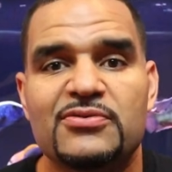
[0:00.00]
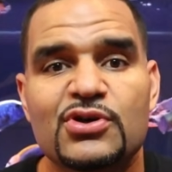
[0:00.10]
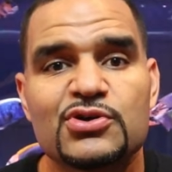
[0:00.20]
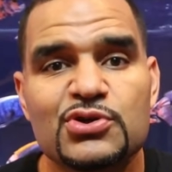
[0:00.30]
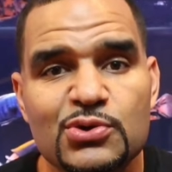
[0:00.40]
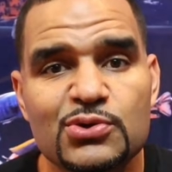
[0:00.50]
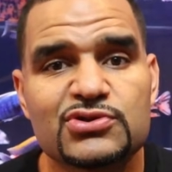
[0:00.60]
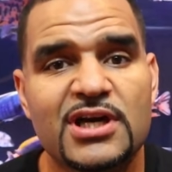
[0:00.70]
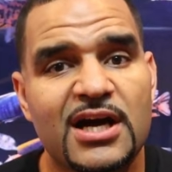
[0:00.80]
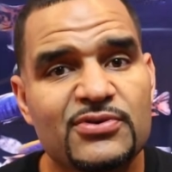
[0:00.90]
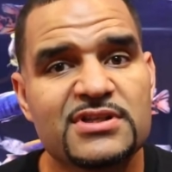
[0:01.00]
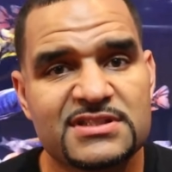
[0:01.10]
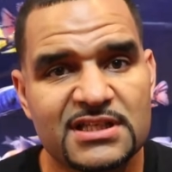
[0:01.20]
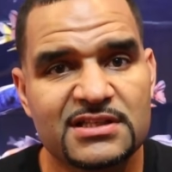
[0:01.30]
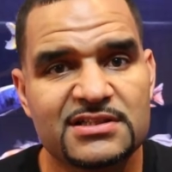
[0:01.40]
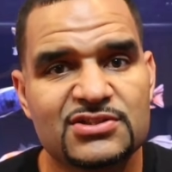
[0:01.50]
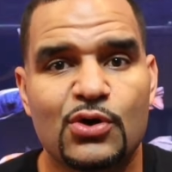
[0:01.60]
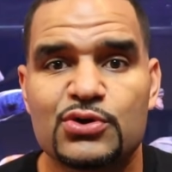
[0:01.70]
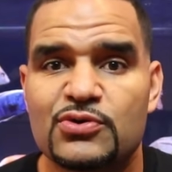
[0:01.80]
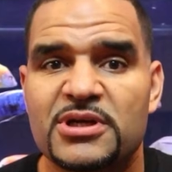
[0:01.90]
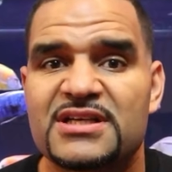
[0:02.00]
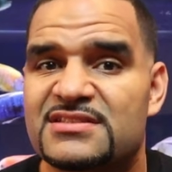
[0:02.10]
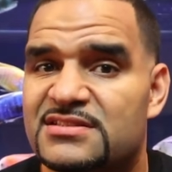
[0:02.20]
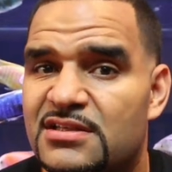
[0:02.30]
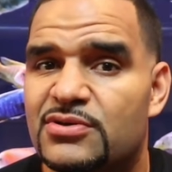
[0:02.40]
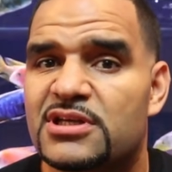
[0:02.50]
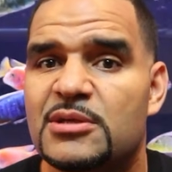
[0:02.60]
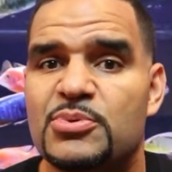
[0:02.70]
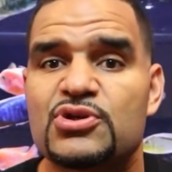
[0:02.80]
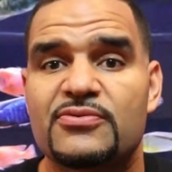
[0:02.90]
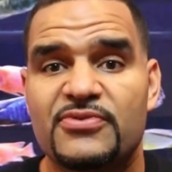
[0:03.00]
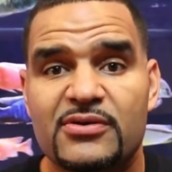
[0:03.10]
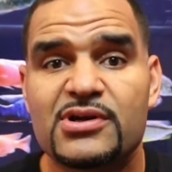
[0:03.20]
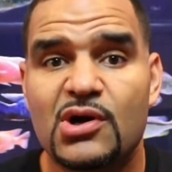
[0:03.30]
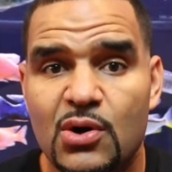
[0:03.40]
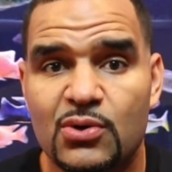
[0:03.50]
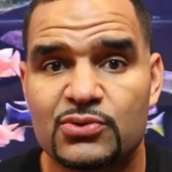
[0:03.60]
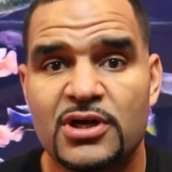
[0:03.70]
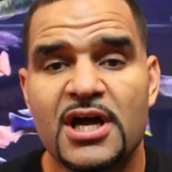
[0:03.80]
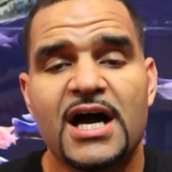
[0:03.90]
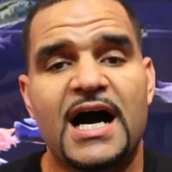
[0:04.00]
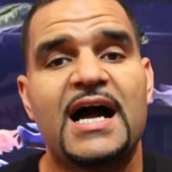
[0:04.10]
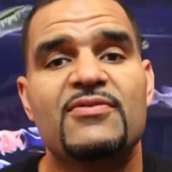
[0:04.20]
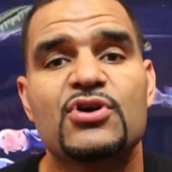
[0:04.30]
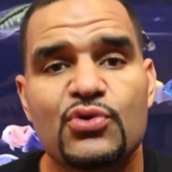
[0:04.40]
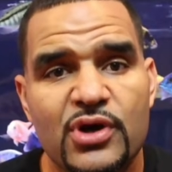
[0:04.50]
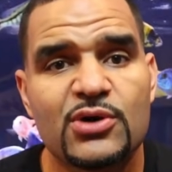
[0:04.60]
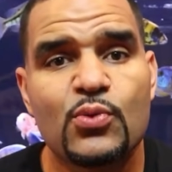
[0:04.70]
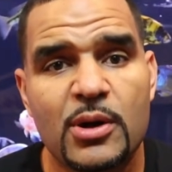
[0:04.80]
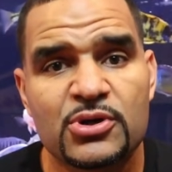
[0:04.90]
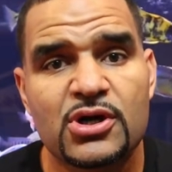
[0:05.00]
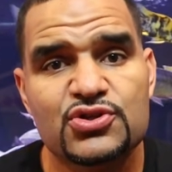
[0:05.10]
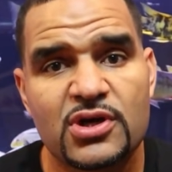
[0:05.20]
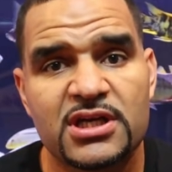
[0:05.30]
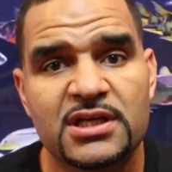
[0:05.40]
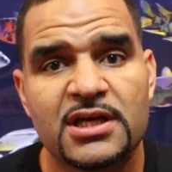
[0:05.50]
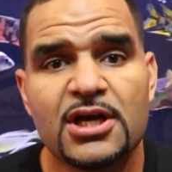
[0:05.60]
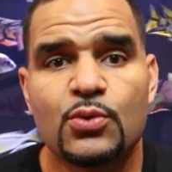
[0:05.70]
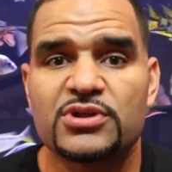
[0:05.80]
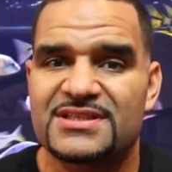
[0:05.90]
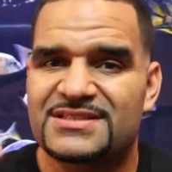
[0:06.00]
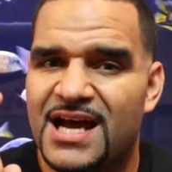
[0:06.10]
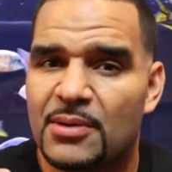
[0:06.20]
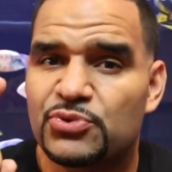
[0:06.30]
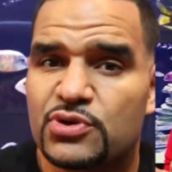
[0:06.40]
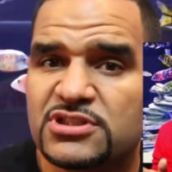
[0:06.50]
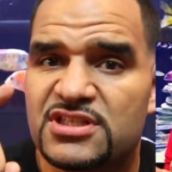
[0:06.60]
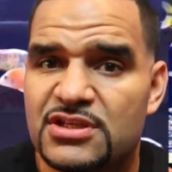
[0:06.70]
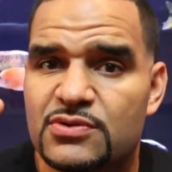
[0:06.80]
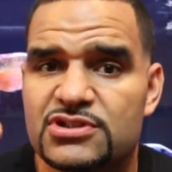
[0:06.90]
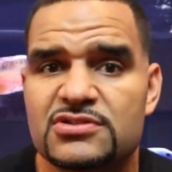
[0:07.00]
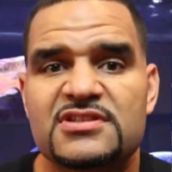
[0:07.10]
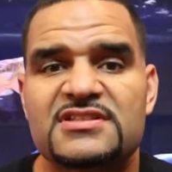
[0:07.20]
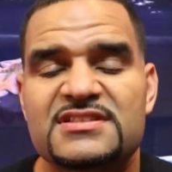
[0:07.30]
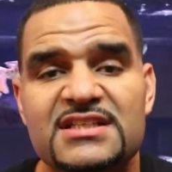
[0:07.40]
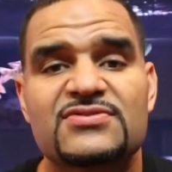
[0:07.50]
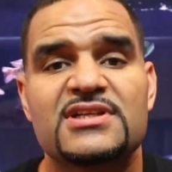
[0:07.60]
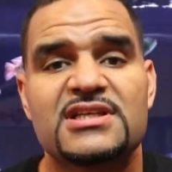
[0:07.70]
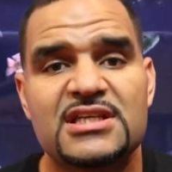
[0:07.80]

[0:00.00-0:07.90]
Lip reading: If you're new to African cichlids or you've been considering keeping your very own, I have a great webinar training with the top 3 secrets to successfully